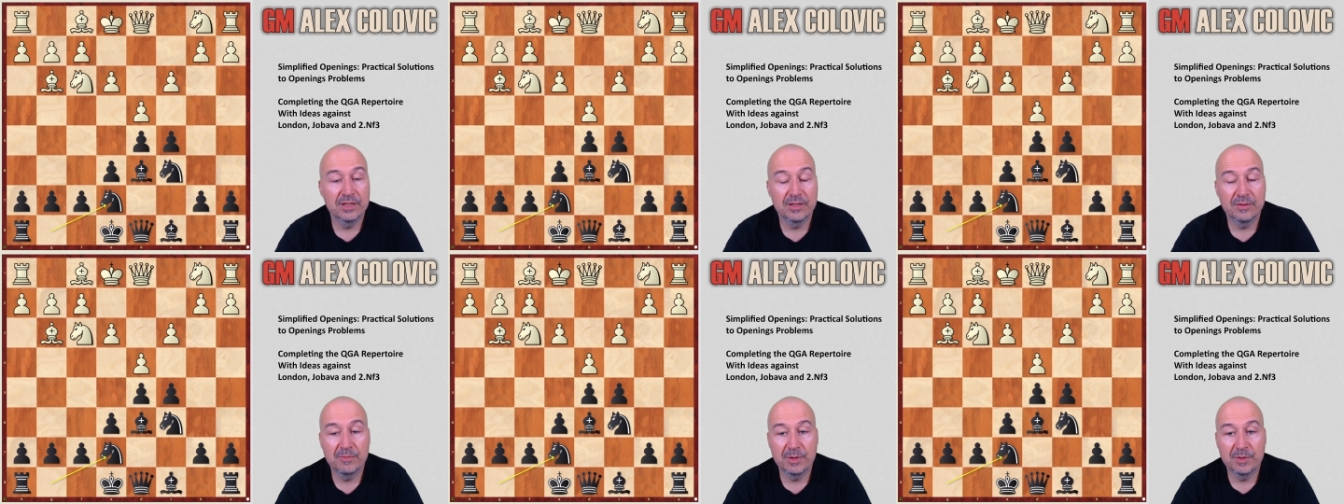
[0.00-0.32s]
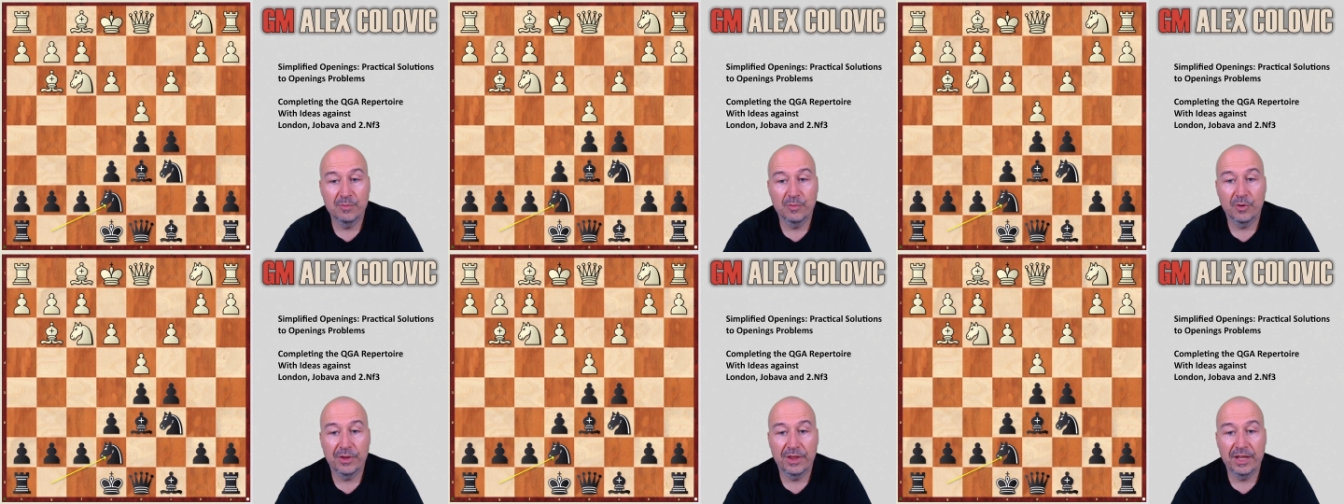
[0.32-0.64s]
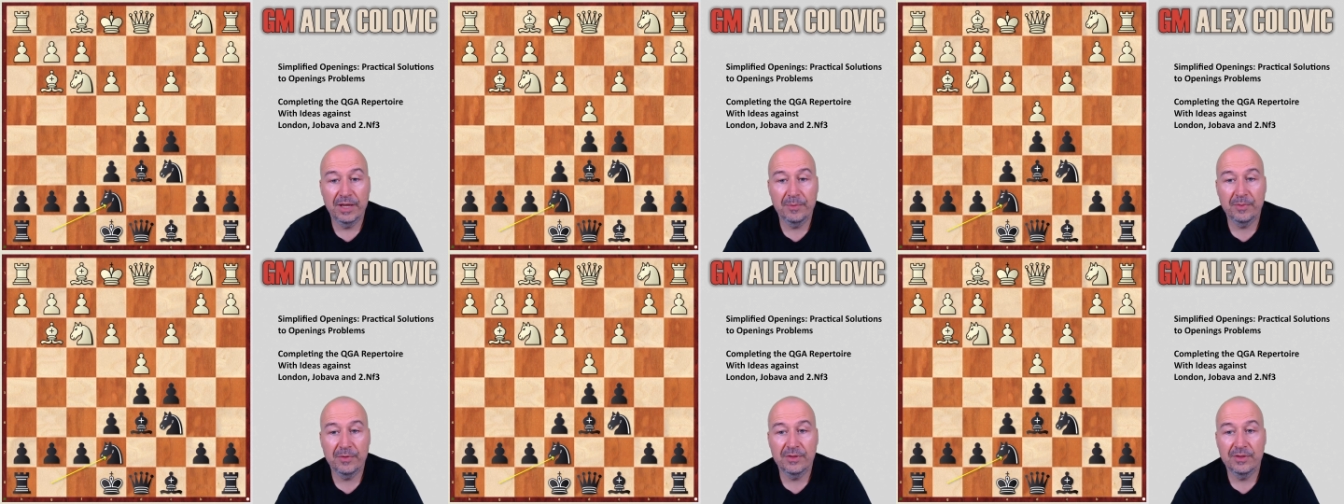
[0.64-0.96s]
a bit more
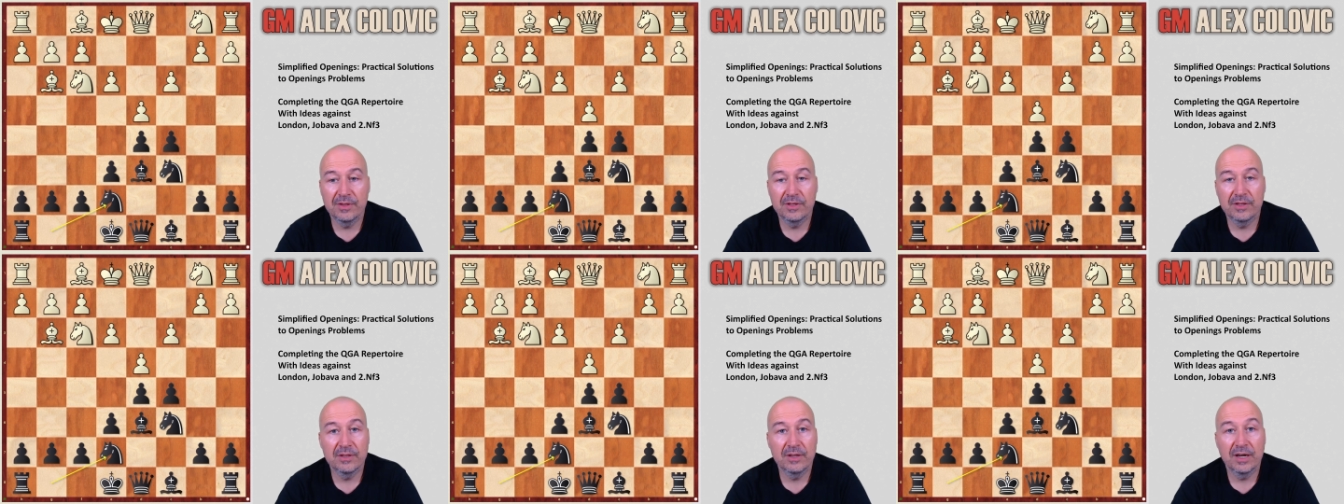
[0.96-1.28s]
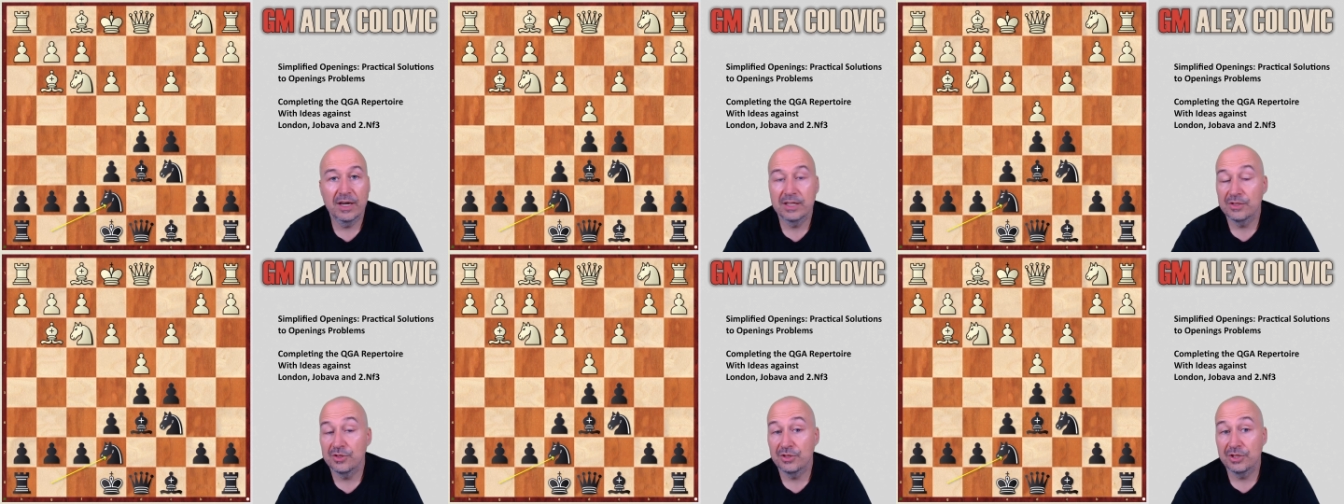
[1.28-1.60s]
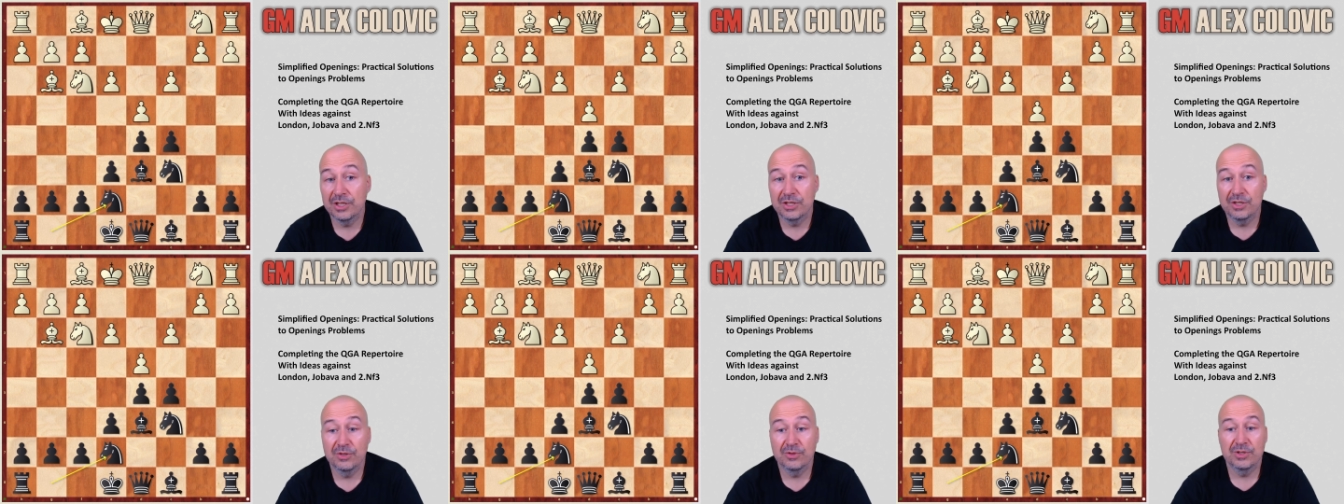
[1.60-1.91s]
depth, I
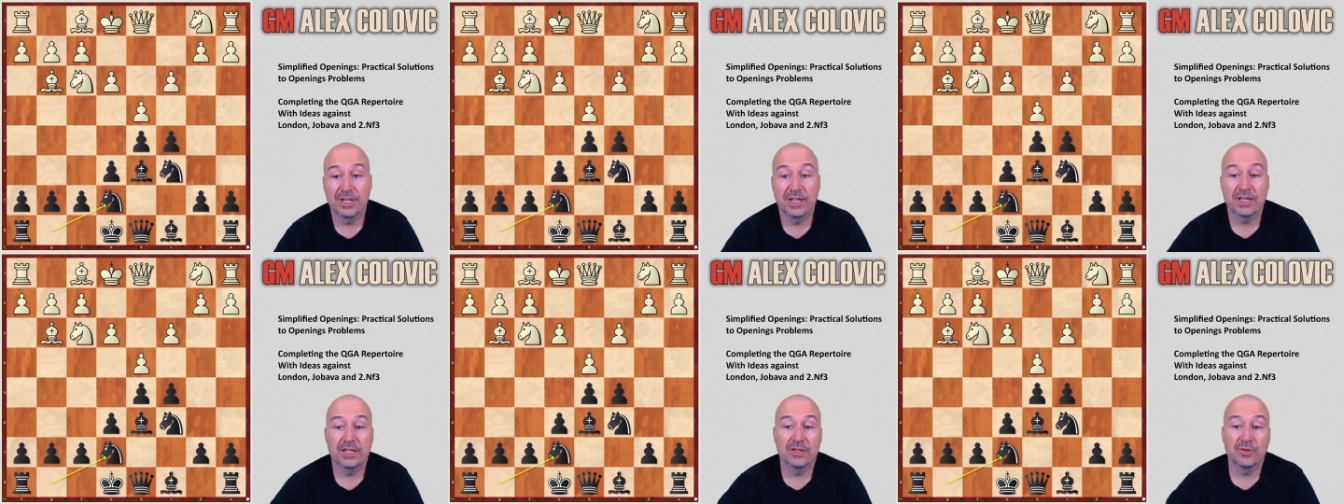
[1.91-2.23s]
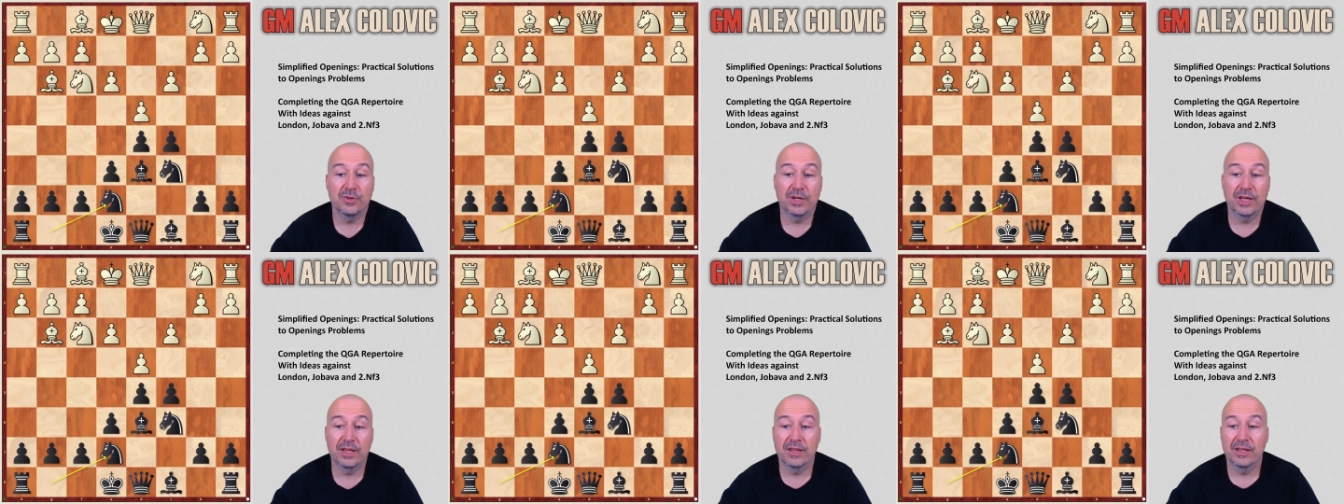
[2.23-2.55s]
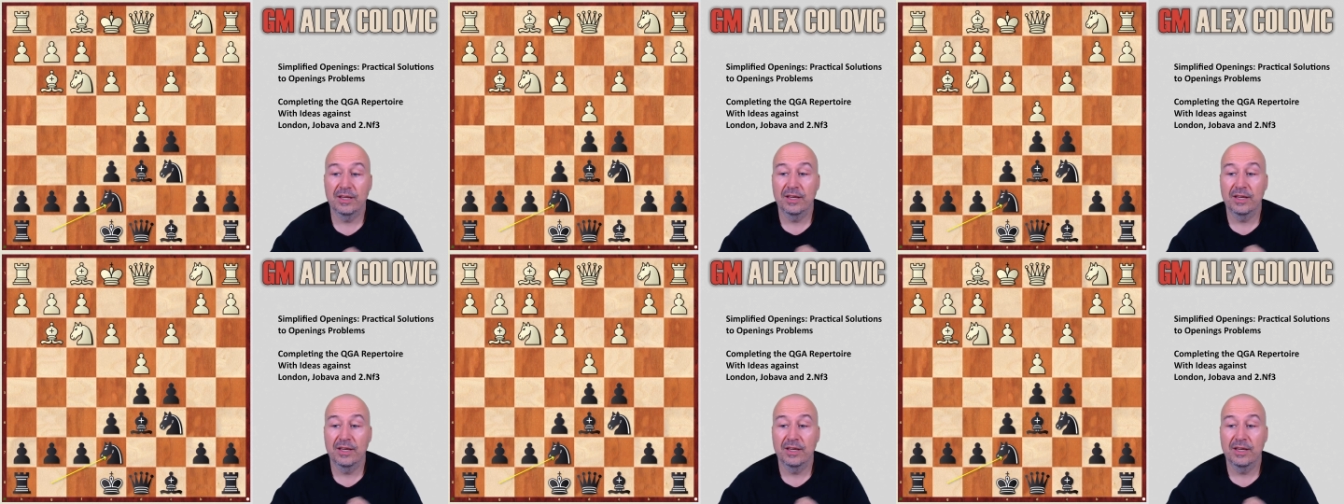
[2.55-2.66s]
suggest you take a look at